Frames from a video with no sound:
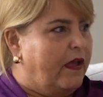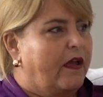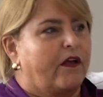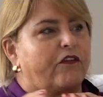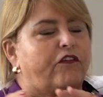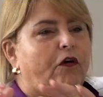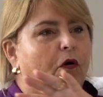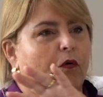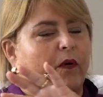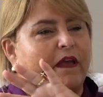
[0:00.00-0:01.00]
Mm-hmm.
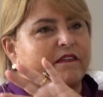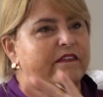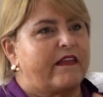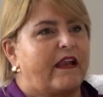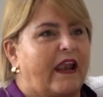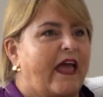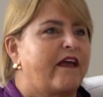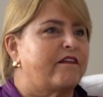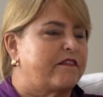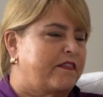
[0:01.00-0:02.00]
So it's the
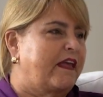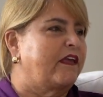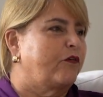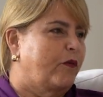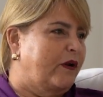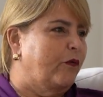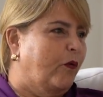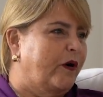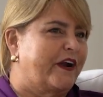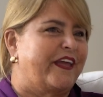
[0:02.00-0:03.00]
last thing you want to
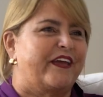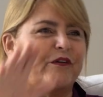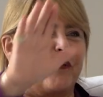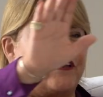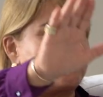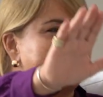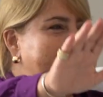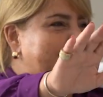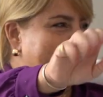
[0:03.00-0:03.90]
worry when you're thinking